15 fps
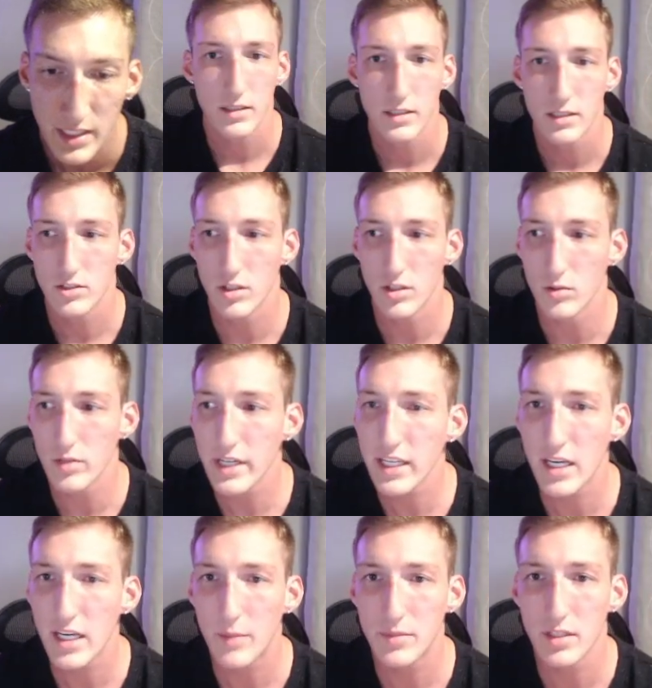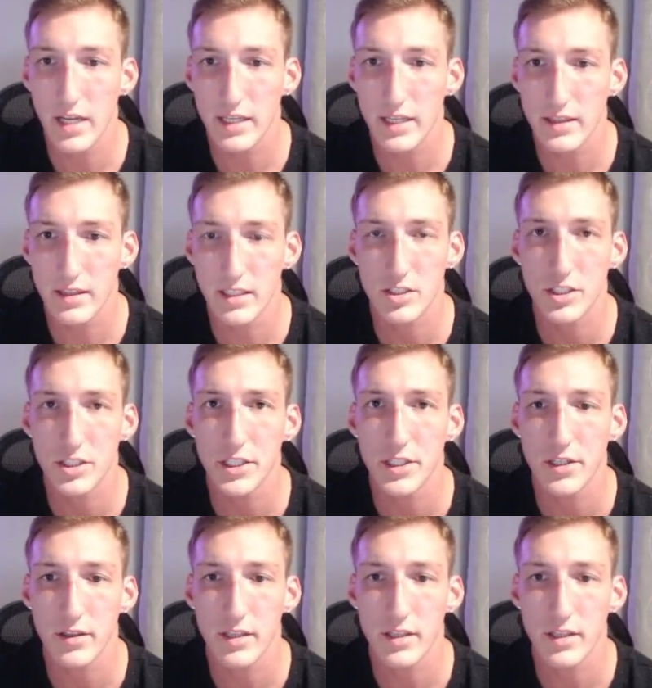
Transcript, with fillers: So leading up to like this year, this